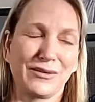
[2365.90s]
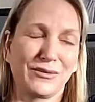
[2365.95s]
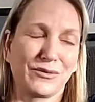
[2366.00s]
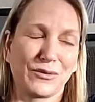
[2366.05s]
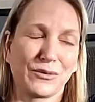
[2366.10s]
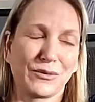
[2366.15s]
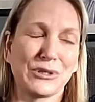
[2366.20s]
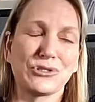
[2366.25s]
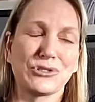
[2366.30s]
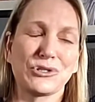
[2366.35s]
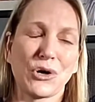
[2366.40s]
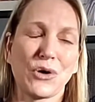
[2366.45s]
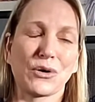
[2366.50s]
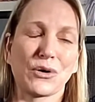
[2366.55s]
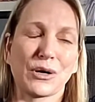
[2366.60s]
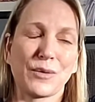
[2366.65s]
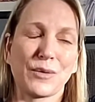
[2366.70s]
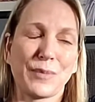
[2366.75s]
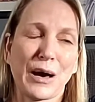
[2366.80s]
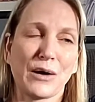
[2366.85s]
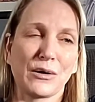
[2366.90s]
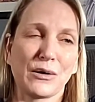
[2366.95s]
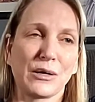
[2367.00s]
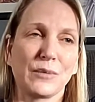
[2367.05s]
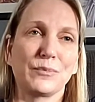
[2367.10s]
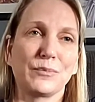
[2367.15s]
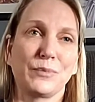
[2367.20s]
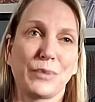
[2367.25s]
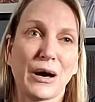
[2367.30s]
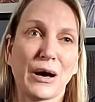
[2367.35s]
We joke about
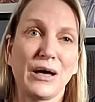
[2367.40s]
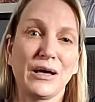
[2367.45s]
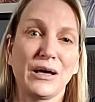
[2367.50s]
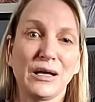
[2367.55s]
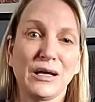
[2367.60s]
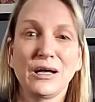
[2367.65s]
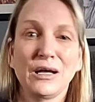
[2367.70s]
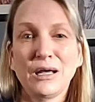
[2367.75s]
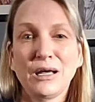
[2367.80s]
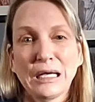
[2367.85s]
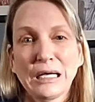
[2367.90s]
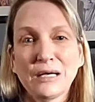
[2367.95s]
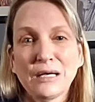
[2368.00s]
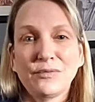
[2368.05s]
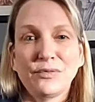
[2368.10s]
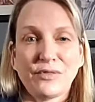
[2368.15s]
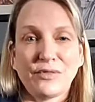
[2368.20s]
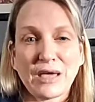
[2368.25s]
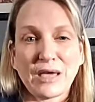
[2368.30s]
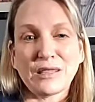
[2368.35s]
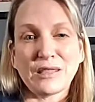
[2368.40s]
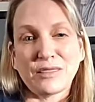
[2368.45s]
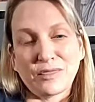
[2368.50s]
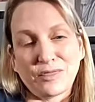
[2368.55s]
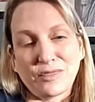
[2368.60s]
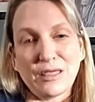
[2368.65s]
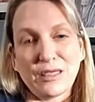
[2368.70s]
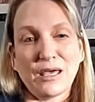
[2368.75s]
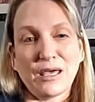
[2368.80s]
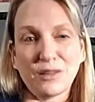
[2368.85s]
it, but they,
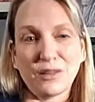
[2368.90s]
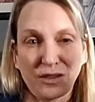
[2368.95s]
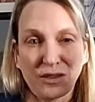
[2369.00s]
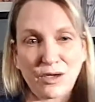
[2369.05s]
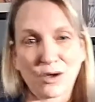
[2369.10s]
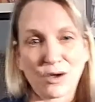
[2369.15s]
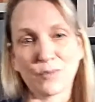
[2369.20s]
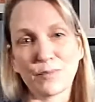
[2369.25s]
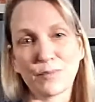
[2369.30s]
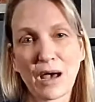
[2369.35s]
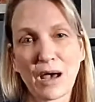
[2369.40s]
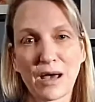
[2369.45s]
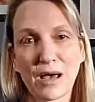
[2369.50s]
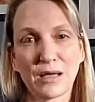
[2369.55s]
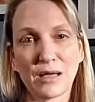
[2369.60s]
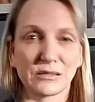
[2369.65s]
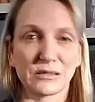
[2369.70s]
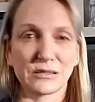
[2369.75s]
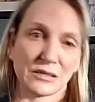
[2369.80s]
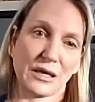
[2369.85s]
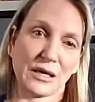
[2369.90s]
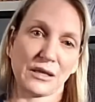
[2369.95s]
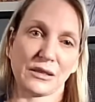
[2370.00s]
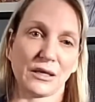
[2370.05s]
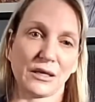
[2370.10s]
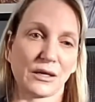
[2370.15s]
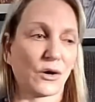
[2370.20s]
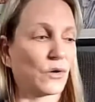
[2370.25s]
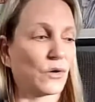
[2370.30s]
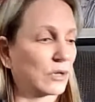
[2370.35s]
in their minds, they
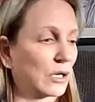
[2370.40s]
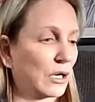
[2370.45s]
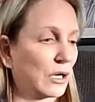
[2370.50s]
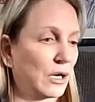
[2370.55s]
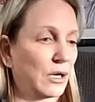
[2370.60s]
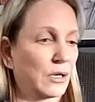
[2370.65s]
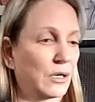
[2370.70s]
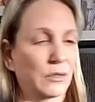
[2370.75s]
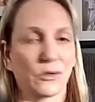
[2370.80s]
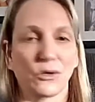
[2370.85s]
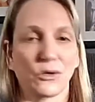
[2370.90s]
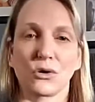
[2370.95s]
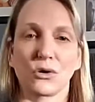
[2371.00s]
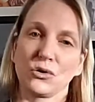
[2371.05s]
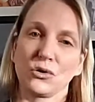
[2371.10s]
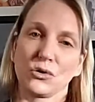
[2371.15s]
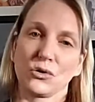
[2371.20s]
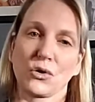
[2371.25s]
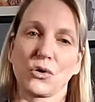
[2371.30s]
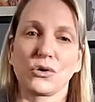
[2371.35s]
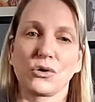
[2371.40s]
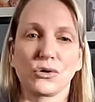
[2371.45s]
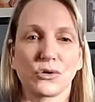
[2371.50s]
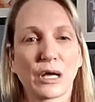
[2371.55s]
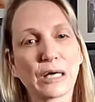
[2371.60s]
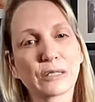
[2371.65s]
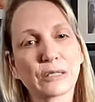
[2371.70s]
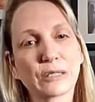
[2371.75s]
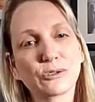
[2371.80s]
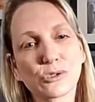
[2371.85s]
think, okay, you go to your
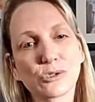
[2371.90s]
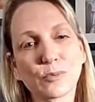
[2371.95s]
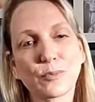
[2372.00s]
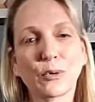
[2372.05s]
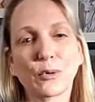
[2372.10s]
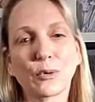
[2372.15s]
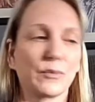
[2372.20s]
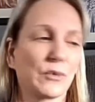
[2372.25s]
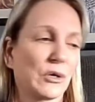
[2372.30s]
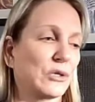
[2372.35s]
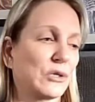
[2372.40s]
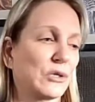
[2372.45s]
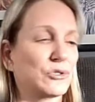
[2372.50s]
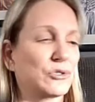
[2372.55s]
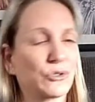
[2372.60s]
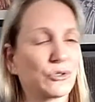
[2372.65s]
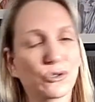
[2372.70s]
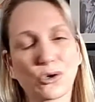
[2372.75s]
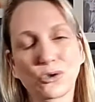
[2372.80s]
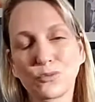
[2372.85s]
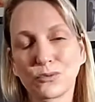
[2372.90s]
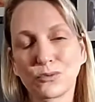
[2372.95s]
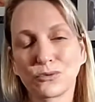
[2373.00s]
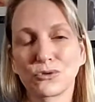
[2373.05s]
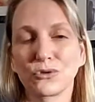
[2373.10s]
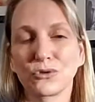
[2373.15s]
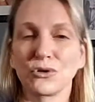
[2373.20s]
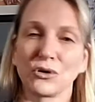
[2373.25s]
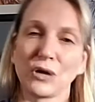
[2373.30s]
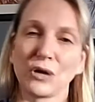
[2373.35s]
doctor's appointments, you do
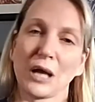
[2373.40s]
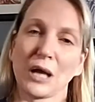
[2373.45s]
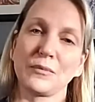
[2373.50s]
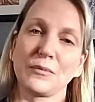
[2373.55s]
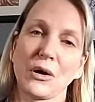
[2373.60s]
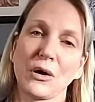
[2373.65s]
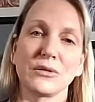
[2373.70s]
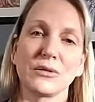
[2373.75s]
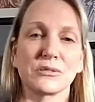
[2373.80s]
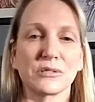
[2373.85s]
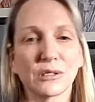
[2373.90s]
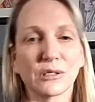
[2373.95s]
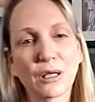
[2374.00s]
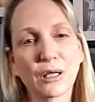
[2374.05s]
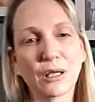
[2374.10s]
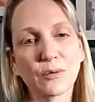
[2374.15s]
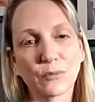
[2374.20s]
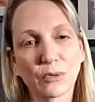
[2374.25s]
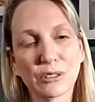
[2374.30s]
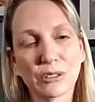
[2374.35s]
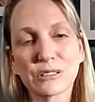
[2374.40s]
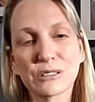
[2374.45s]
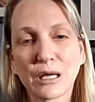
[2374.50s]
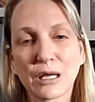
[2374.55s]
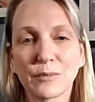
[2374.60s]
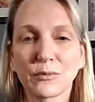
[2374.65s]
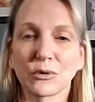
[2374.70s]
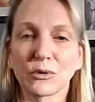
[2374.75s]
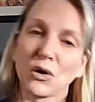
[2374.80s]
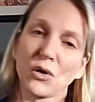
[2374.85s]
your 9 months, and then when it's time
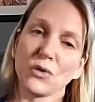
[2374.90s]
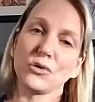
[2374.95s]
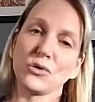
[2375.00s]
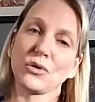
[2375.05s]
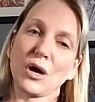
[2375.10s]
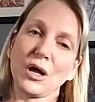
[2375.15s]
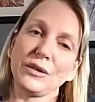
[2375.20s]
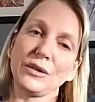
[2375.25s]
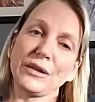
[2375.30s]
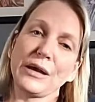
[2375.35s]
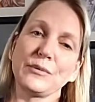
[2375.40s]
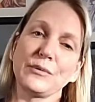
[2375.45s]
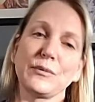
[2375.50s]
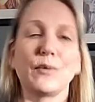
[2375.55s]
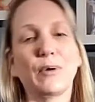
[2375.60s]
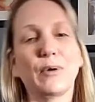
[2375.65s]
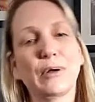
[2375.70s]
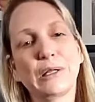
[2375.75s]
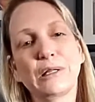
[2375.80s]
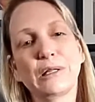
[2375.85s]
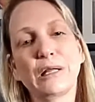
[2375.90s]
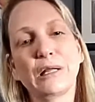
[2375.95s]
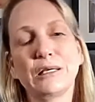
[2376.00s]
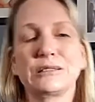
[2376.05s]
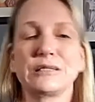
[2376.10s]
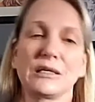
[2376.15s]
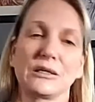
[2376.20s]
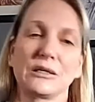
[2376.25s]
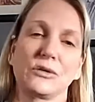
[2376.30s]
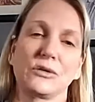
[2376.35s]
to go, you call 911 and they
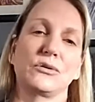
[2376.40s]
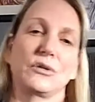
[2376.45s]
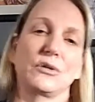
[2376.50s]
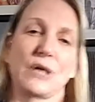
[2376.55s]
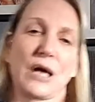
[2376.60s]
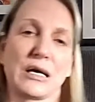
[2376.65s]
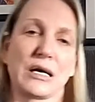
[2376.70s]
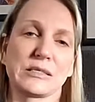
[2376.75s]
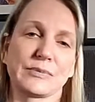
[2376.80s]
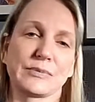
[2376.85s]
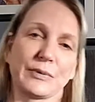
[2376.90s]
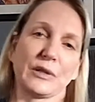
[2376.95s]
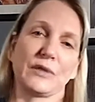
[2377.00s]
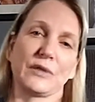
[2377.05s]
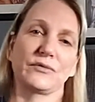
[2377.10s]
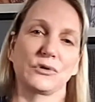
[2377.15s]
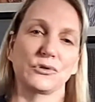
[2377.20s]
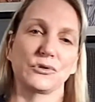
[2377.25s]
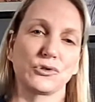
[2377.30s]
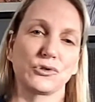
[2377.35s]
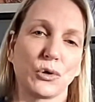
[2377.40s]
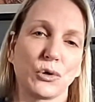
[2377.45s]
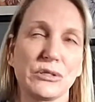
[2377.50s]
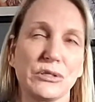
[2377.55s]
take you to the hospital of your choice.